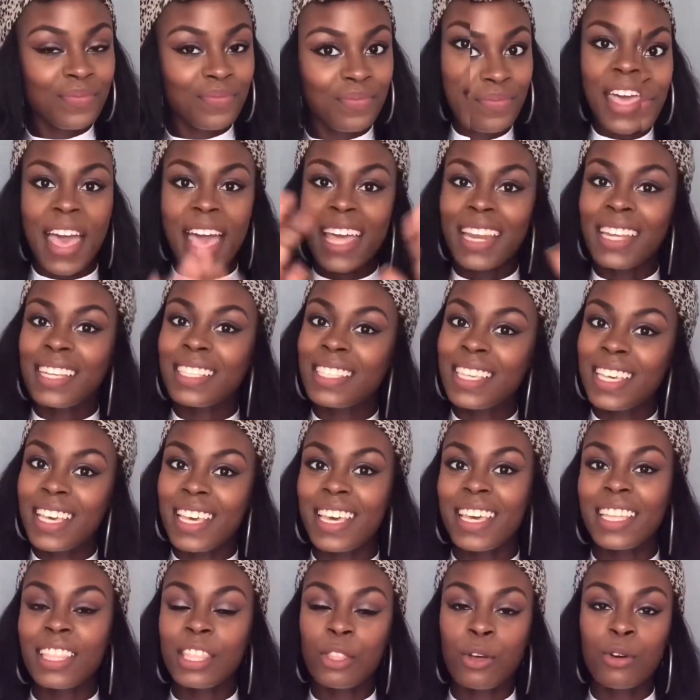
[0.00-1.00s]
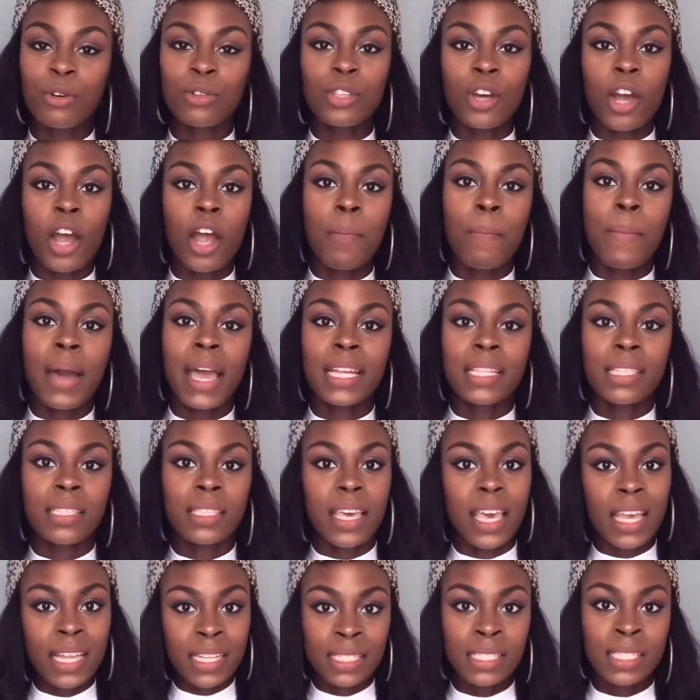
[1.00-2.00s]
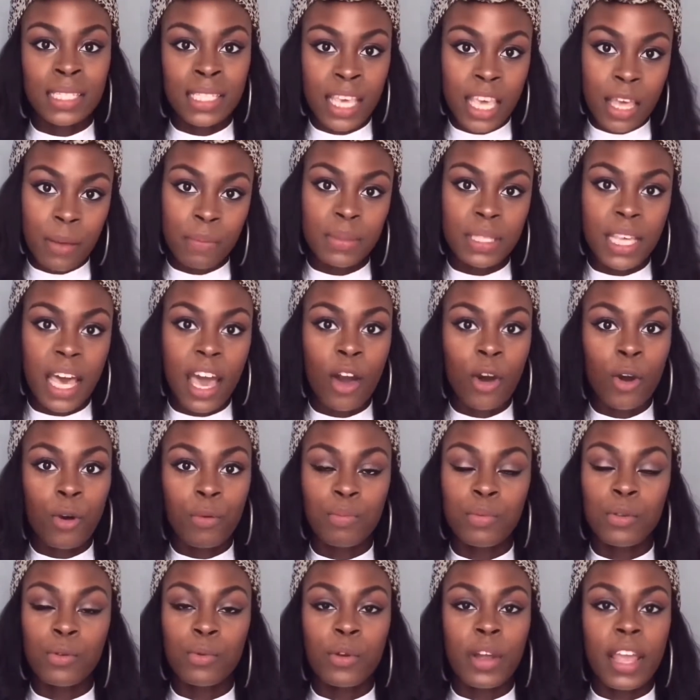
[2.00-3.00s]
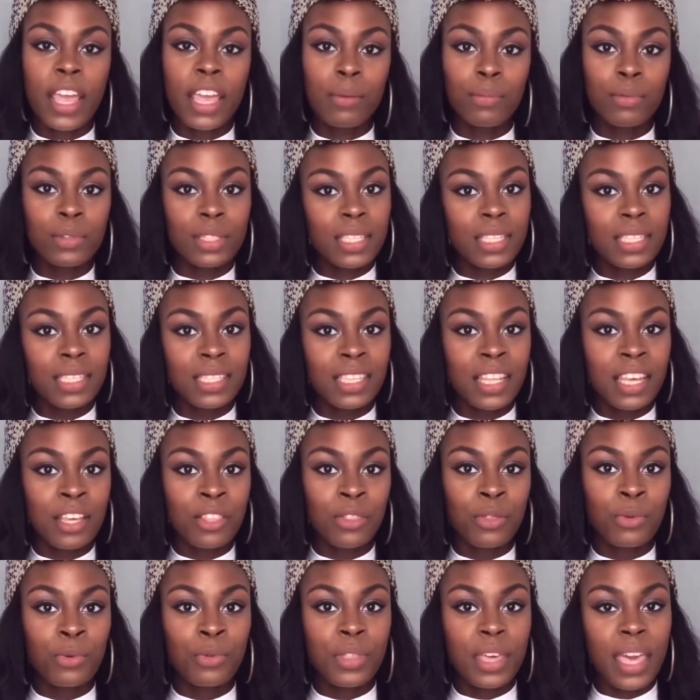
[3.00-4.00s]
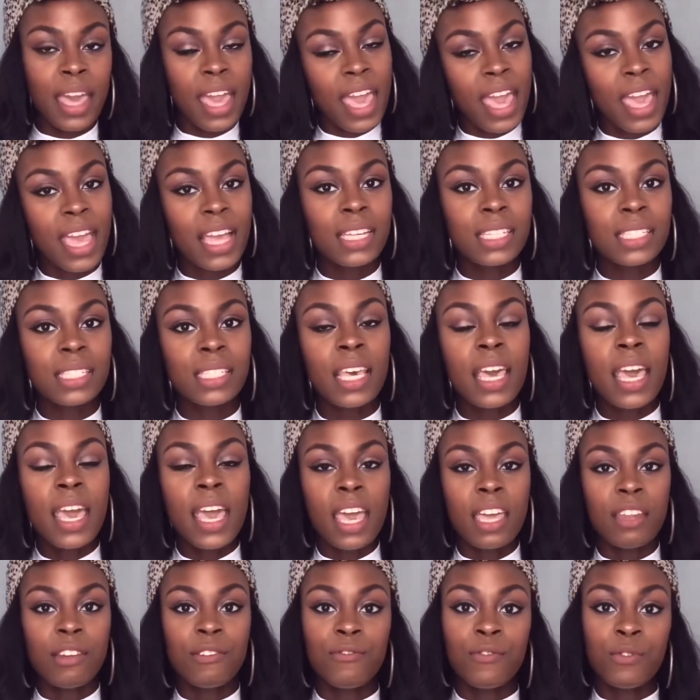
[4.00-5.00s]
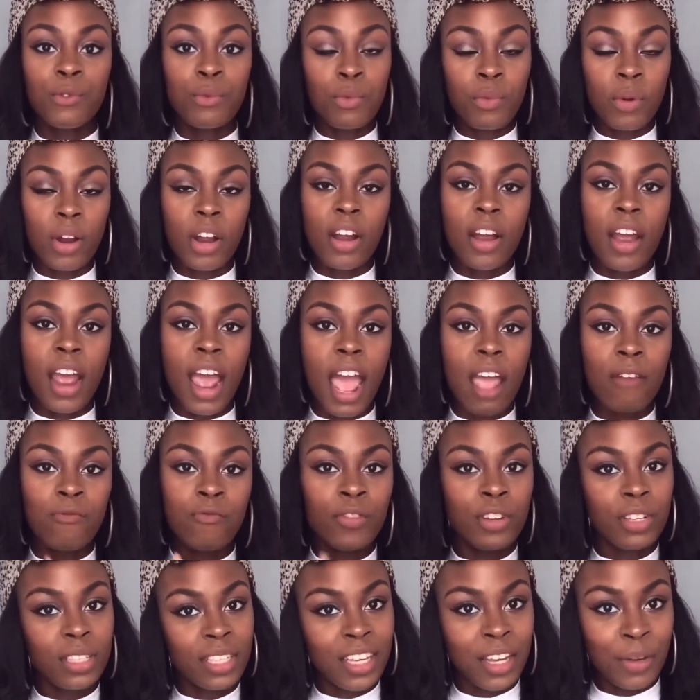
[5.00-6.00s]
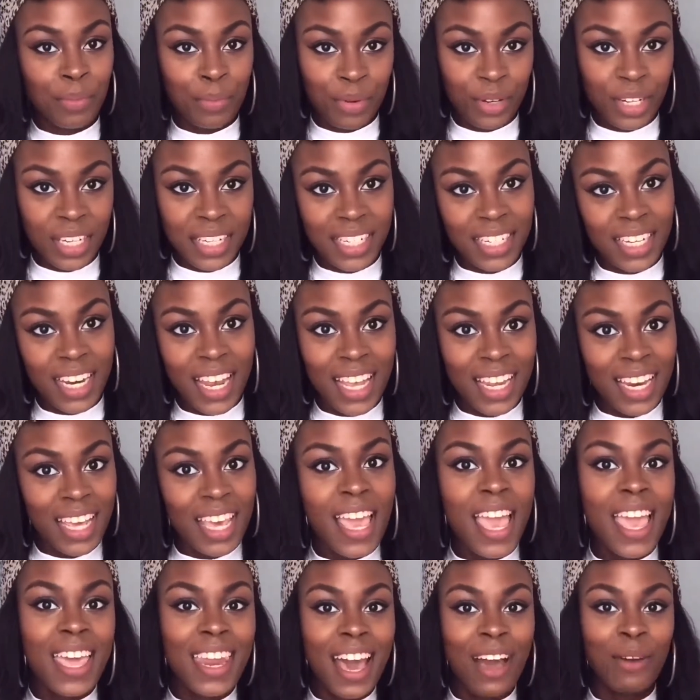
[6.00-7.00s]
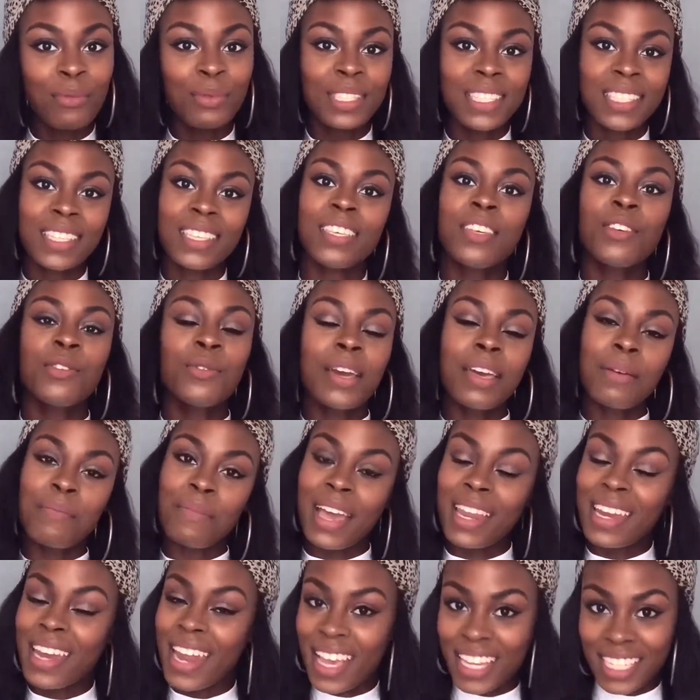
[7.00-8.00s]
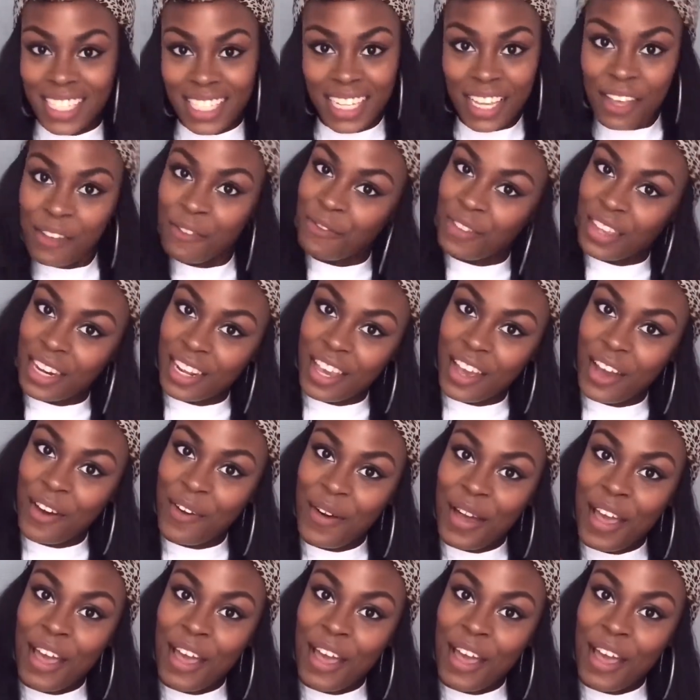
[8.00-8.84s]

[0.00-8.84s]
That is it. Those are my 10 tips. I hope you were able to stick through the end. And if you were, I really appreciate it. And I will see you in my next video.